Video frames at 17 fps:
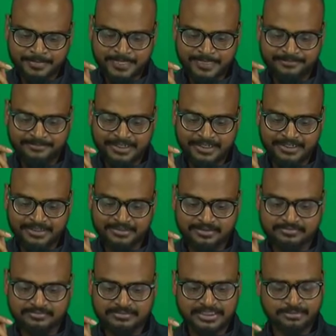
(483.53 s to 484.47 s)
when
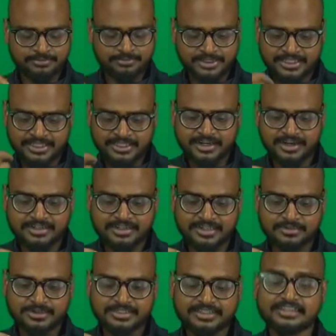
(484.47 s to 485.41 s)
I'm working harder
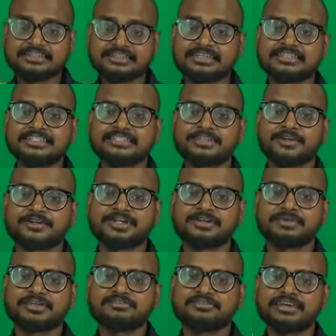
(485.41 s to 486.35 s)
but the result is not
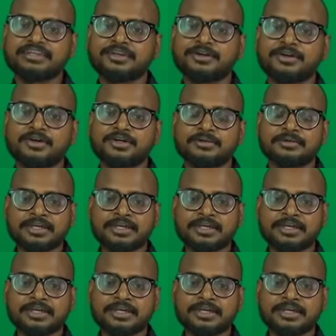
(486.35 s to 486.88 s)
coming. Why they're not?